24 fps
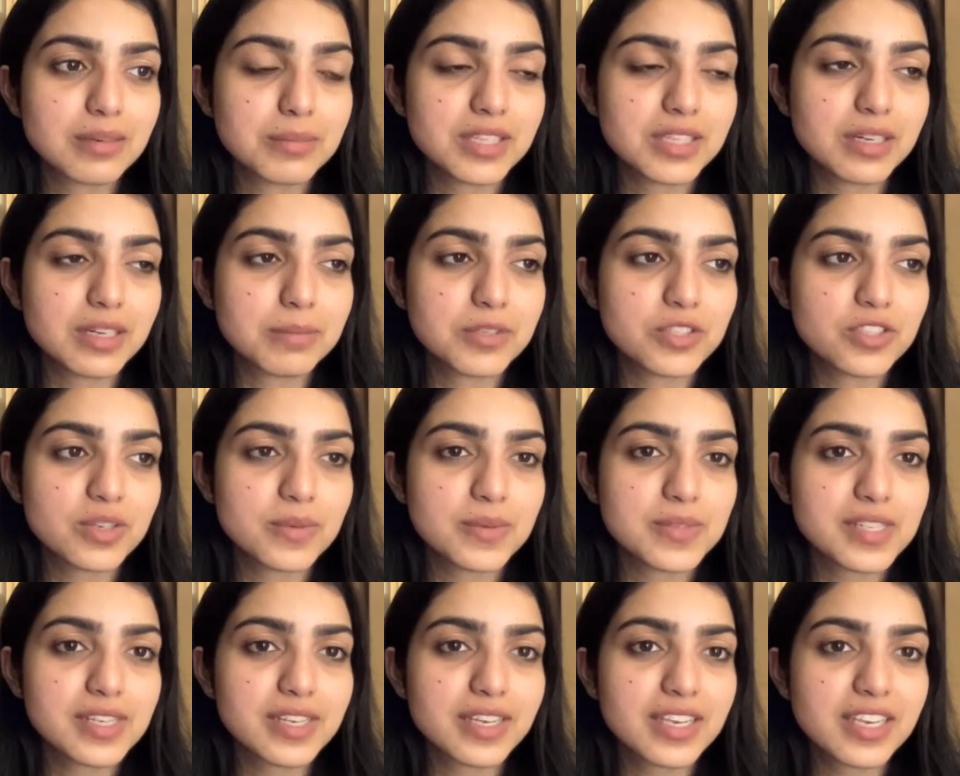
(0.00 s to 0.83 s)
me that picture, I
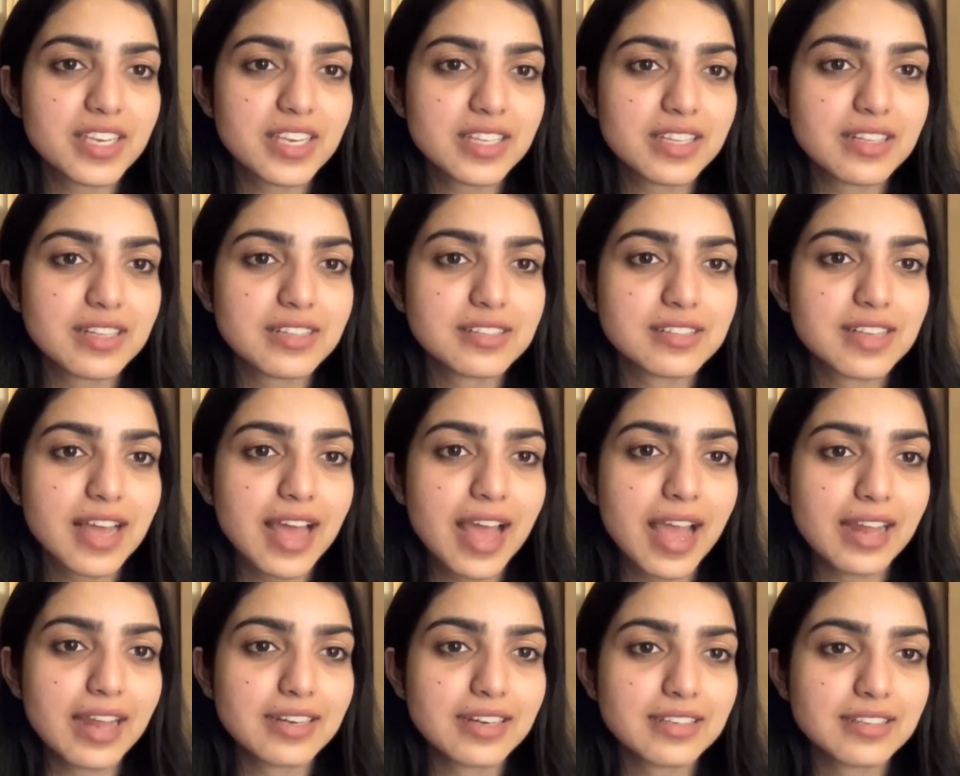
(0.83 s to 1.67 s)
was like, hey, that's a
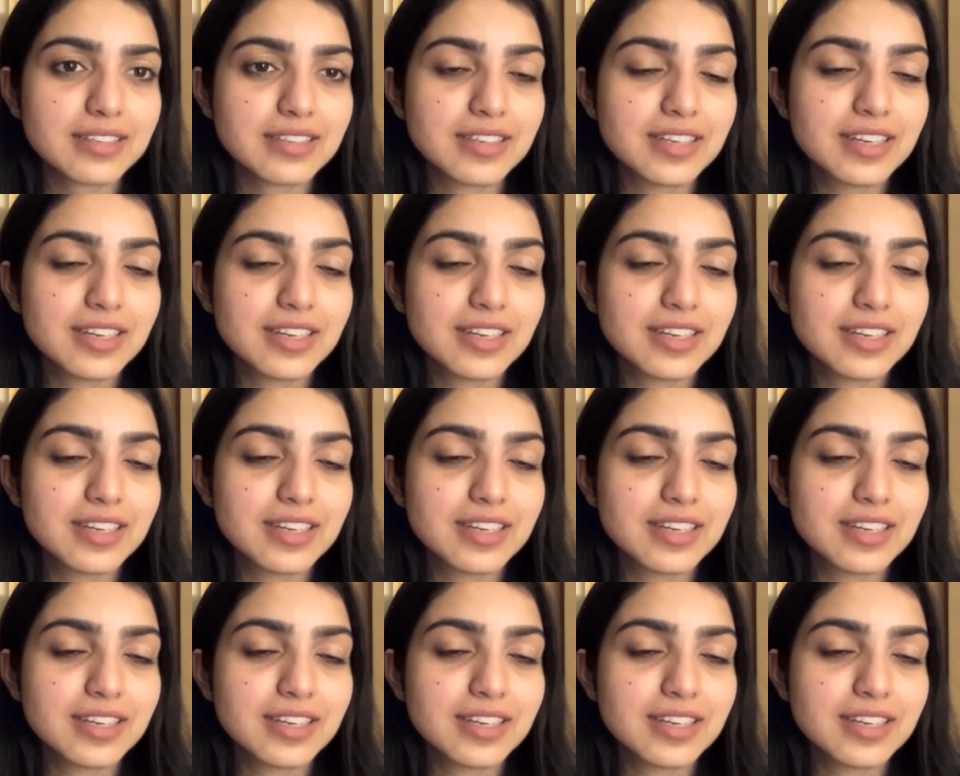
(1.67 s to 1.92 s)
hat.